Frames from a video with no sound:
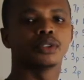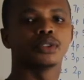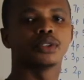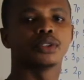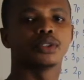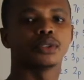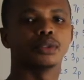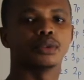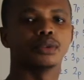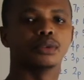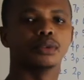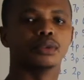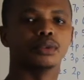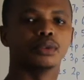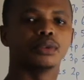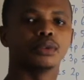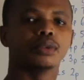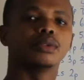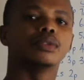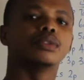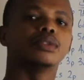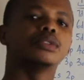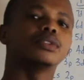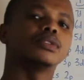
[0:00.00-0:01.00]
to
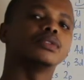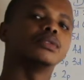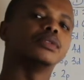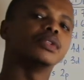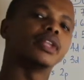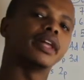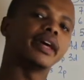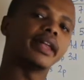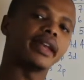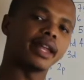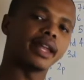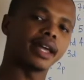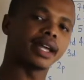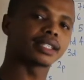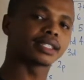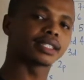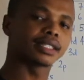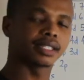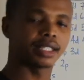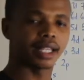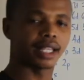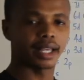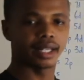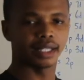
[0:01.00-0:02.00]
the
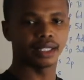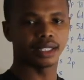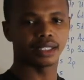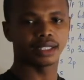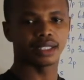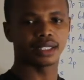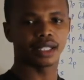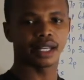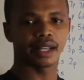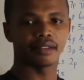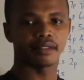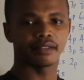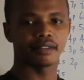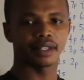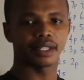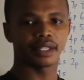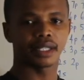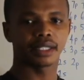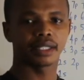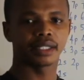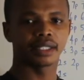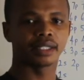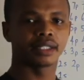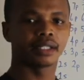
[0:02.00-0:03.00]
next energy
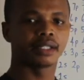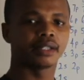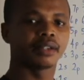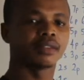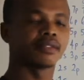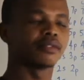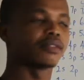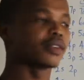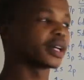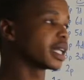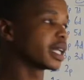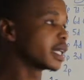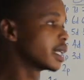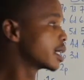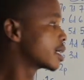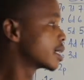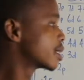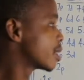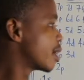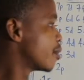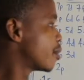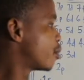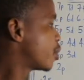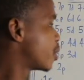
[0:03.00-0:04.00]
level. For an
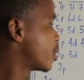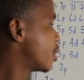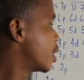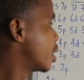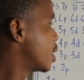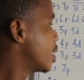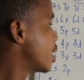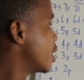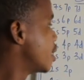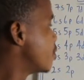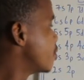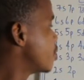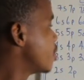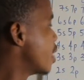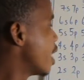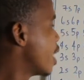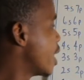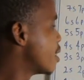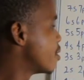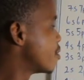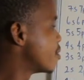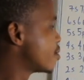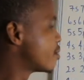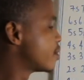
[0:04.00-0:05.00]
example, if you
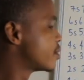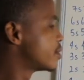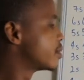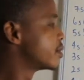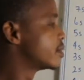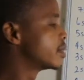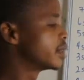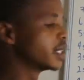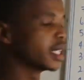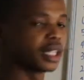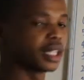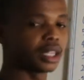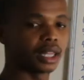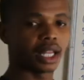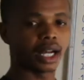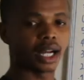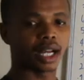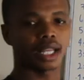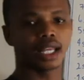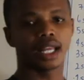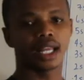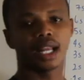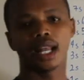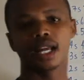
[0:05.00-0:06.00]
have
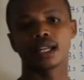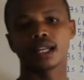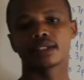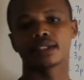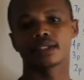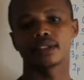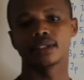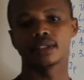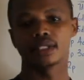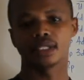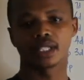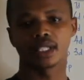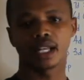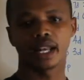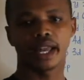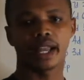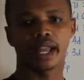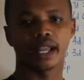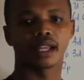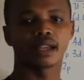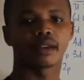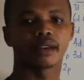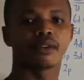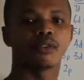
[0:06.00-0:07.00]
3 electrons,
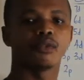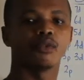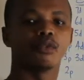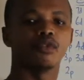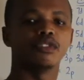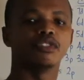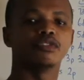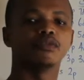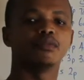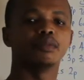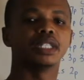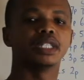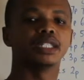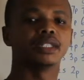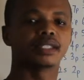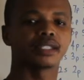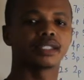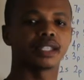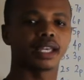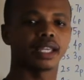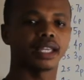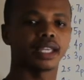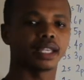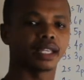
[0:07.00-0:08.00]
like we've been
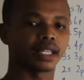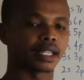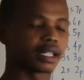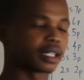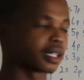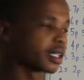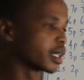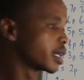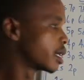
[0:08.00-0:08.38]
saying,